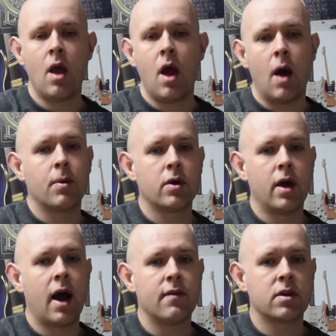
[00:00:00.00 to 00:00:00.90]
and we're going to
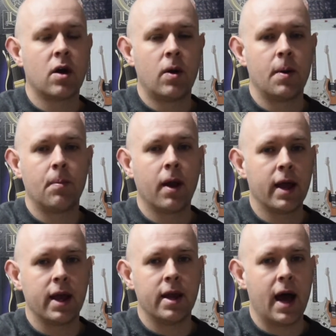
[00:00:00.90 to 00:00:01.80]
have a go at
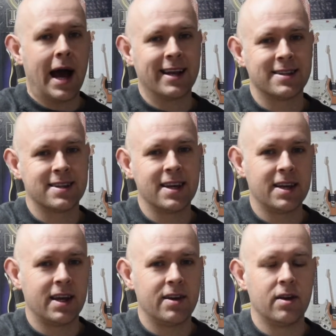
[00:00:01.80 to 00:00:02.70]
playing and
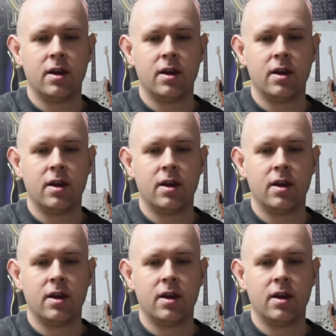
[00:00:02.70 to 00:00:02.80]
singing